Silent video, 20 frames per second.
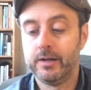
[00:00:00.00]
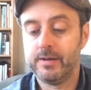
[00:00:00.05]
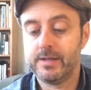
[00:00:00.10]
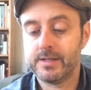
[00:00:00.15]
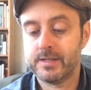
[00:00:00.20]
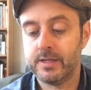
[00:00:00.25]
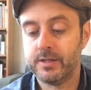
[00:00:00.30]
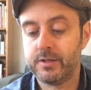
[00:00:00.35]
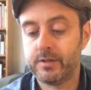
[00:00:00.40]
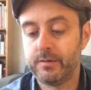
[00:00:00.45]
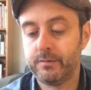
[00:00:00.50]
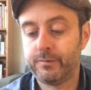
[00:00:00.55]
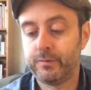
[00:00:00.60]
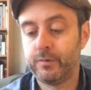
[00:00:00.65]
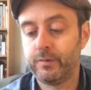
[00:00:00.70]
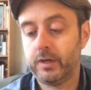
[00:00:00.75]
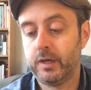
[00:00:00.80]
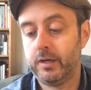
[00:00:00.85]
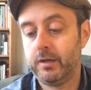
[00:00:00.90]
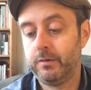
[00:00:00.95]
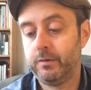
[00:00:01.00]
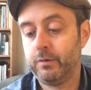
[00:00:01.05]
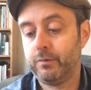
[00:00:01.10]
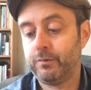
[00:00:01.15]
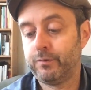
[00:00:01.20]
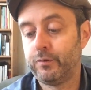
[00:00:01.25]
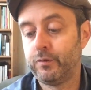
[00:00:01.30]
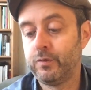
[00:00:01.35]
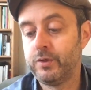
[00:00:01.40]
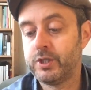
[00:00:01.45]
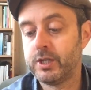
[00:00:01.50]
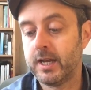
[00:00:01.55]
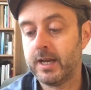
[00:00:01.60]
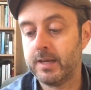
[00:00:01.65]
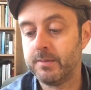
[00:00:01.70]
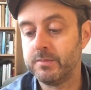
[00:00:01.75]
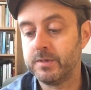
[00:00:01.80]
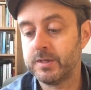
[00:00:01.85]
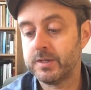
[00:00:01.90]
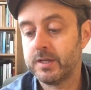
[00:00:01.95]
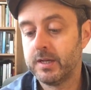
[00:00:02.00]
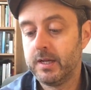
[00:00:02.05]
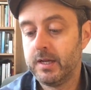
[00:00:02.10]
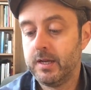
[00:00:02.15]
It says, for James,